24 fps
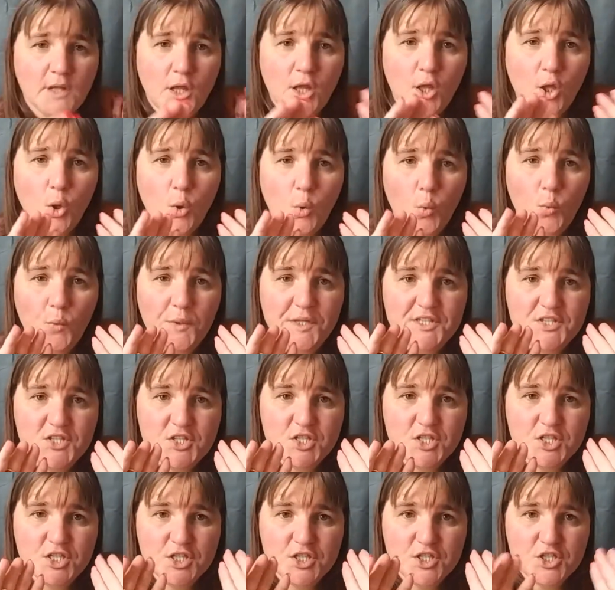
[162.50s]
we
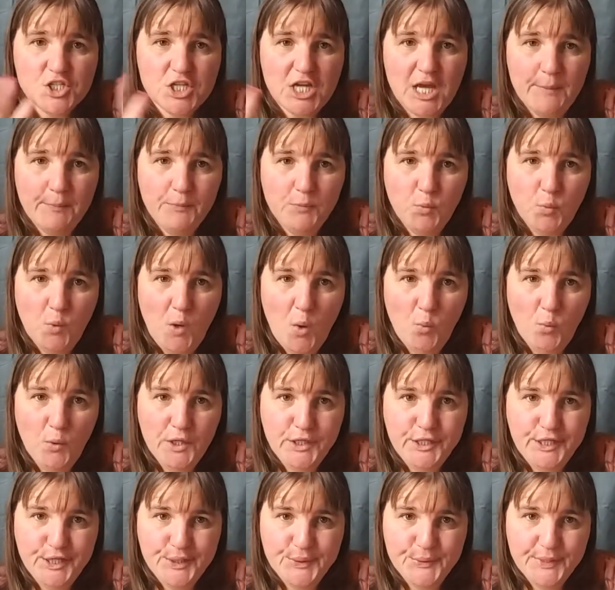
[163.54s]
stopped what we're
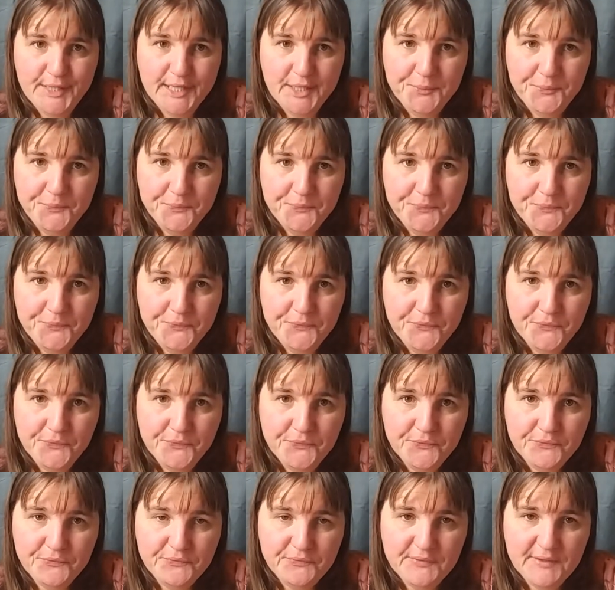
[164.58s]
doing
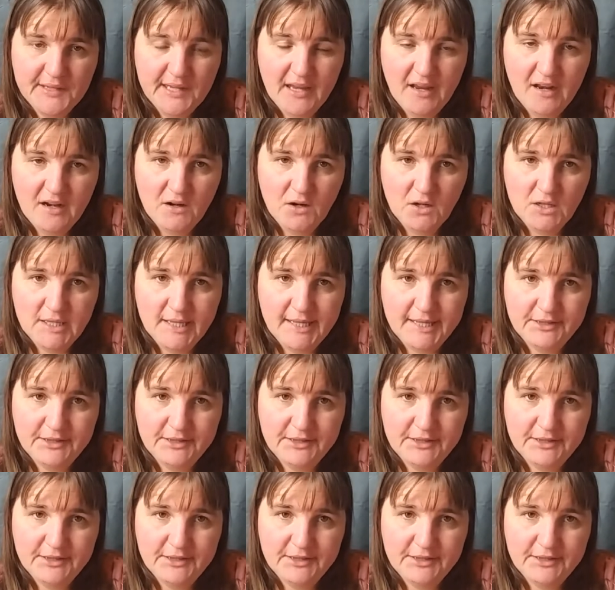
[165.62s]
in our life.